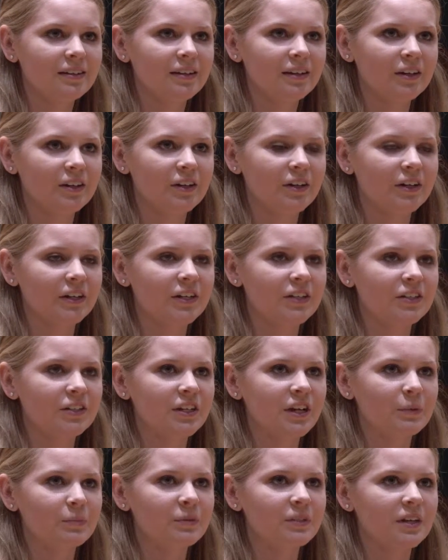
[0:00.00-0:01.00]
And, you know, he just
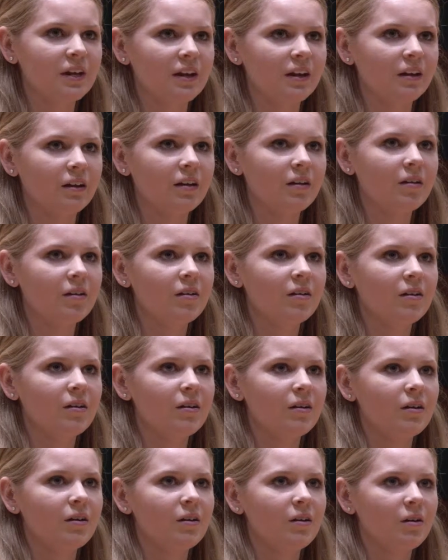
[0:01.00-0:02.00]
kept saying,
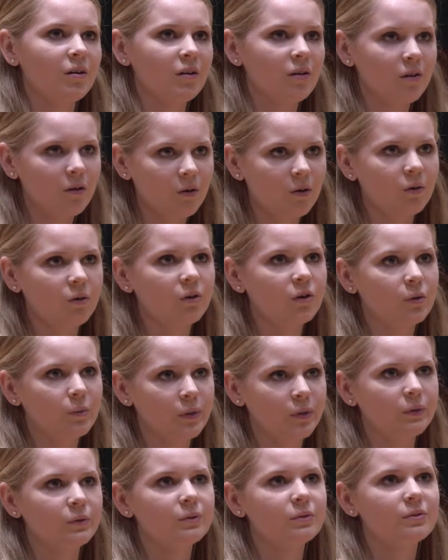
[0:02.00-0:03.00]
Coal
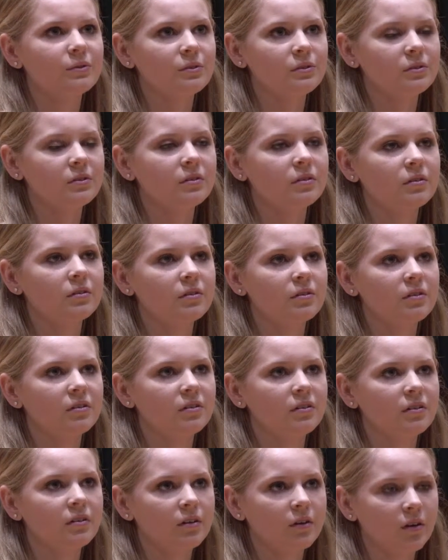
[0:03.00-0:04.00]
caboose,
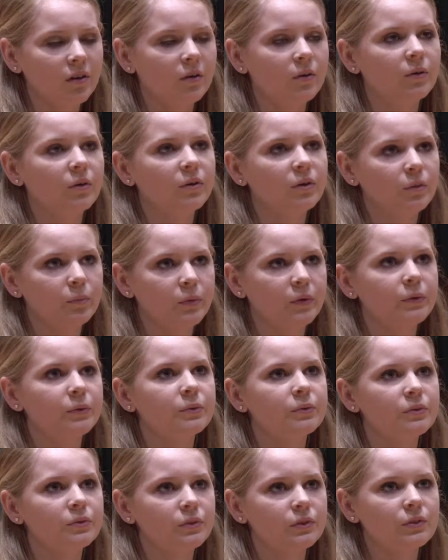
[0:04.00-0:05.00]
coal
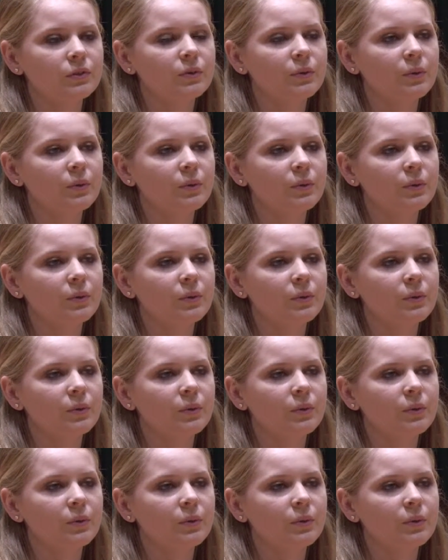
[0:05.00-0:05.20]
caboose.